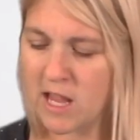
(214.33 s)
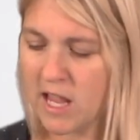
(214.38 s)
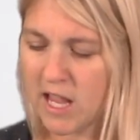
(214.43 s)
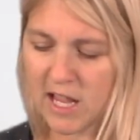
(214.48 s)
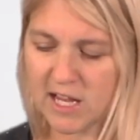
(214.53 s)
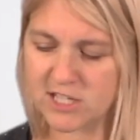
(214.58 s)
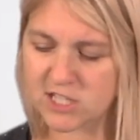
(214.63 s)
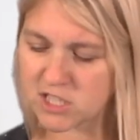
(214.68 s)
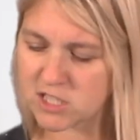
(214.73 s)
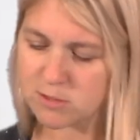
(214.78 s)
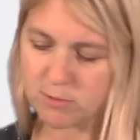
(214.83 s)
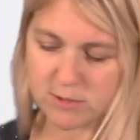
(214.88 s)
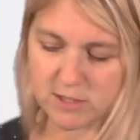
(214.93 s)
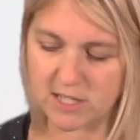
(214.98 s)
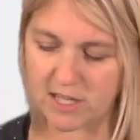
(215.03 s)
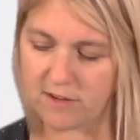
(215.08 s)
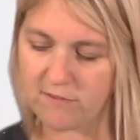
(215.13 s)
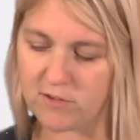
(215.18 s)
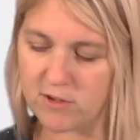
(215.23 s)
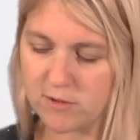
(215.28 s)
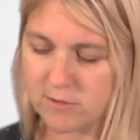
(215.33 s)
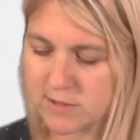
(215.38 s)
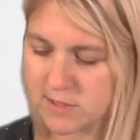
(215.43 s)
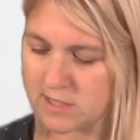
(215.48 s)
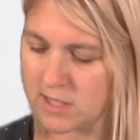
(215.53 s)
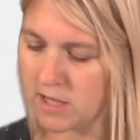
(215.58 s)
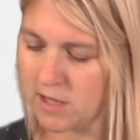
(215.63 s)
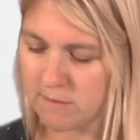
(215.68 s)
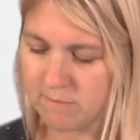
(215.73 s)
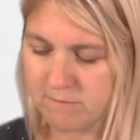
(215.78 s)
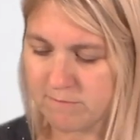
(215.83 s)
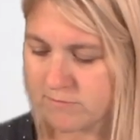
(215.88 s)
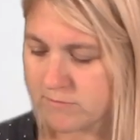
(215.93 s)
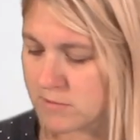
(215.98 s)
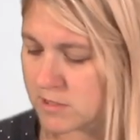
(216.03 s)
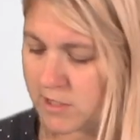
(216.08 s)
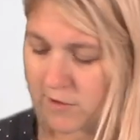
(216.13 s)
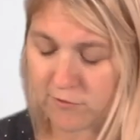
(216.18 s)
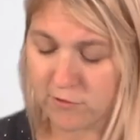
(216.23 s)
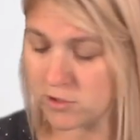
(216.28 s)
it just would give you some
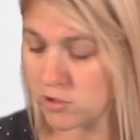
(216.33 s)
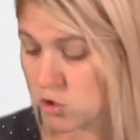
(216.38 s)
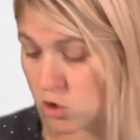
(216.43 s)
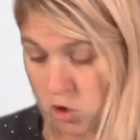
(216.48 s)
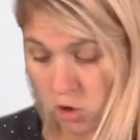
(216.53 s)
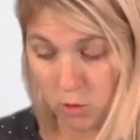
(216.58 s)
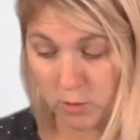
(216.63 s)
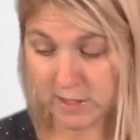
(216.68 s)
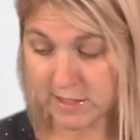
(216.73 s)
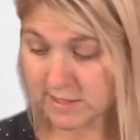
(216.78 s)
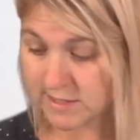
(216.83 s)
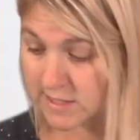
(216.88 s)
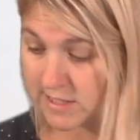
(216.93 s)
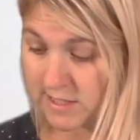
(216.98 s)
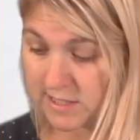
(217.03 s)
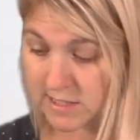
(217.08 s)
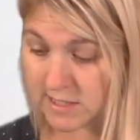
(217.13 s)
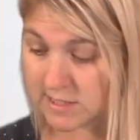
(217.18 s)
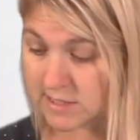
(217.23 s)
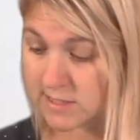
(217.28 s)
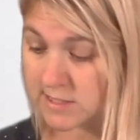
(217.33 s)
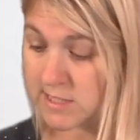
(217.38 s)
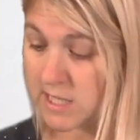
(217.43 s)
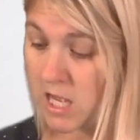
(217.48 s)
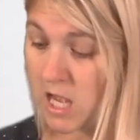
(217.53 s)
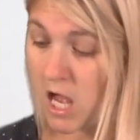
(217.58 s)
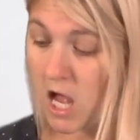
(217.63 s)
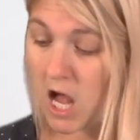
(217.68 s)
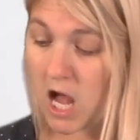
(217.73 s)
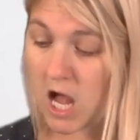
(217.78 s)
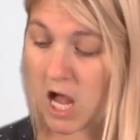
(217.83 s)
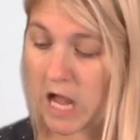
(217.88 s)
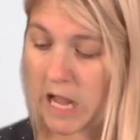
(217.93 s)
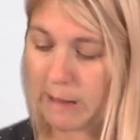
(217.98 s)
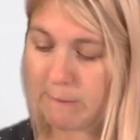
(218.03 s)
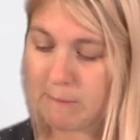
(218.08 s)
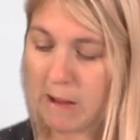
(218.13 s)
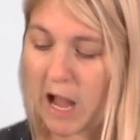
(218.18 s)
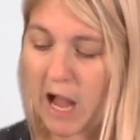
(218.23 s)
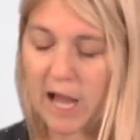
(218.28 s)
different choices.
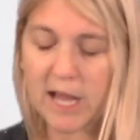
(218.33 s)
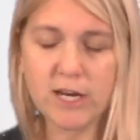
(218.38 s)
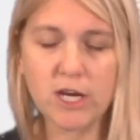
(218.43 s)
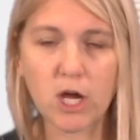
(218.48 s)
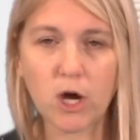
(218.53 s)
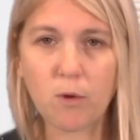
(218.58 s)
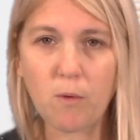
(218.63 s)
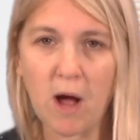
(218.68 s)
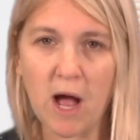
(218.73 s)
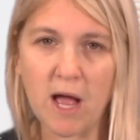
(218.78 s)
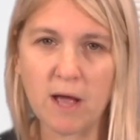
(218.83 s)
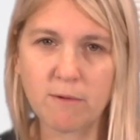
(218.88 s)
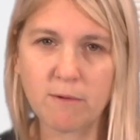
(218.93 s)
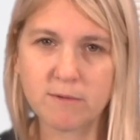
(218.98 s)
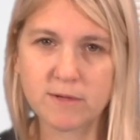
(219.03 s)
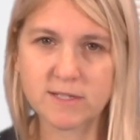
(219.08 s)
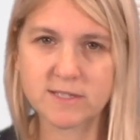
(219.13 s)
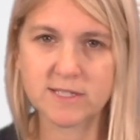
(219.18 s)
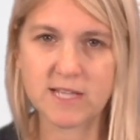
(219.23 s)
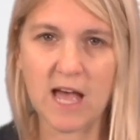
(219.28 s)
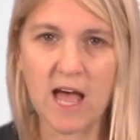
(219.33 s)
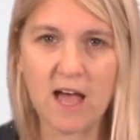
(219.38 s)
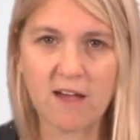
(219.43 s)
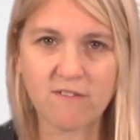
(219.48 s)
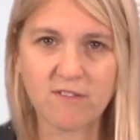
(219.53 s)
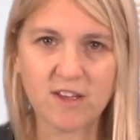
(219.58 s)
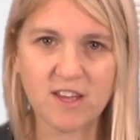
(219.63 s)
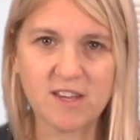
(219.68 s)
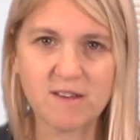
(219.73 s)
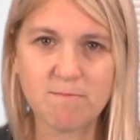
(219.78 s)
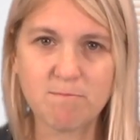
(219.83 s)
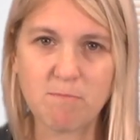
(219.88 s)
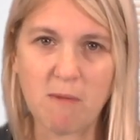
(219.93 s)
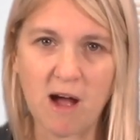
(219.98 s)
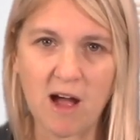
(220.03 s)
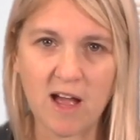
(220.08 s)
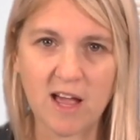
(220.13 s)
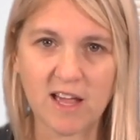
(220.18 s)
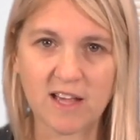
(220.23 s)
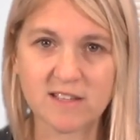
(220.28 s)
I know I was having
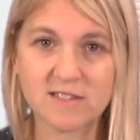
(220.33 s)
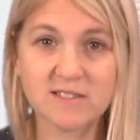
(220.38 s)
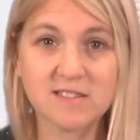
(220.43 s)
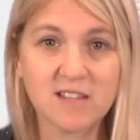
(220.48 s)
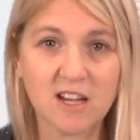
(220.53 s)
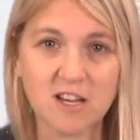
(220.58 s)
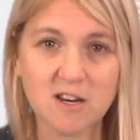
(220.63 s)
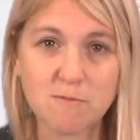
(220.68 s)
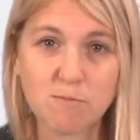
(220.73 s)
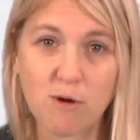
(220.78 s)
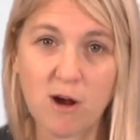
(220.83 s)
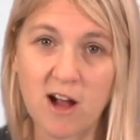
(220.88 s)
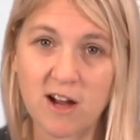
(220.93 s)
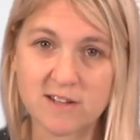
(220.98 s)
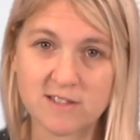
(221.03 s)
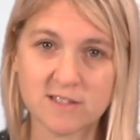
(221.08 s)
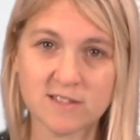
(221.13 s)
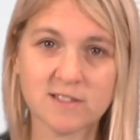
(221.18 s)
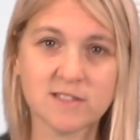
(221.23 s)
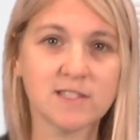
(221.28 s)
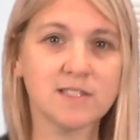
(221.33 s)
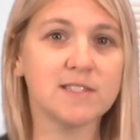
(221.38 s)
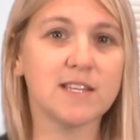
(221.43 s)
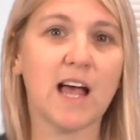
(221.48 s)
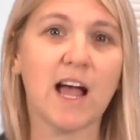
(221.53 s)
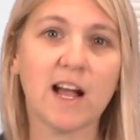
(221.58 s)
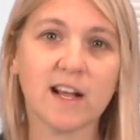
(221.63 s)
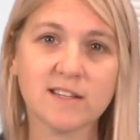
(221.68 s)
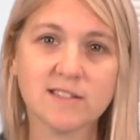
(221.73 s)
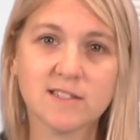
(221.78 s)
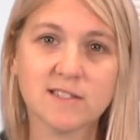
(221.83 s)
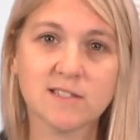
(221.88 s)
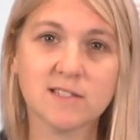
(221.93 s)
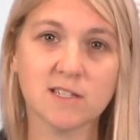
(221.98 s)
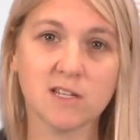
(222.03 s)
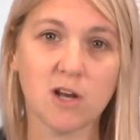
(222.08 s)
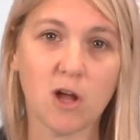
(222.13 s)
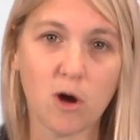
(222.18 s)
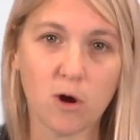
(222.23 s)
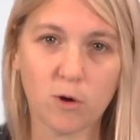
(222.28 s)
my son practice his X's
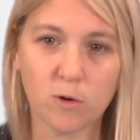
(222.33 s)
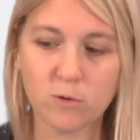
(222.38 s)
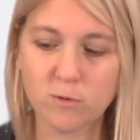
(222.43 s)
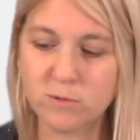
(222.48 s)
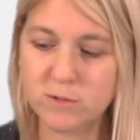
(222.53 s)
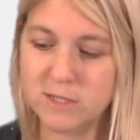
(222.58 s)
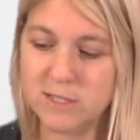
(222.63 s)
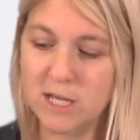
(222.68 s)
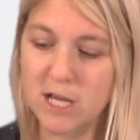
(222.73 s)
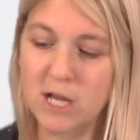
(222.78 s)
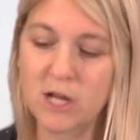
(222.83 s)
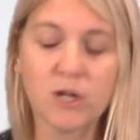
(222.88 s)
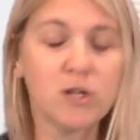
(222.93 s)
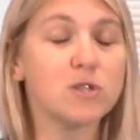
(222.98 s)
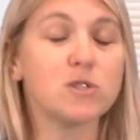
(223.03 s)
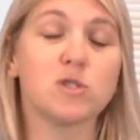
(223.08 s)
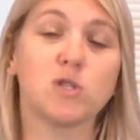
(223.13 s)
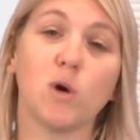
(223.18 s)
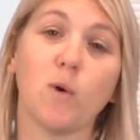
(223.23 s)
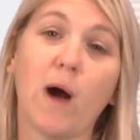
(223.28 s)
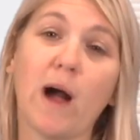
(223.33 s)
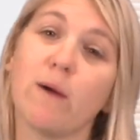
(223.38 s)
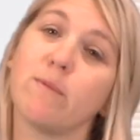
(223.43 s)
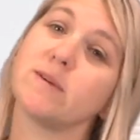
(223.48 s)
and O's. So I was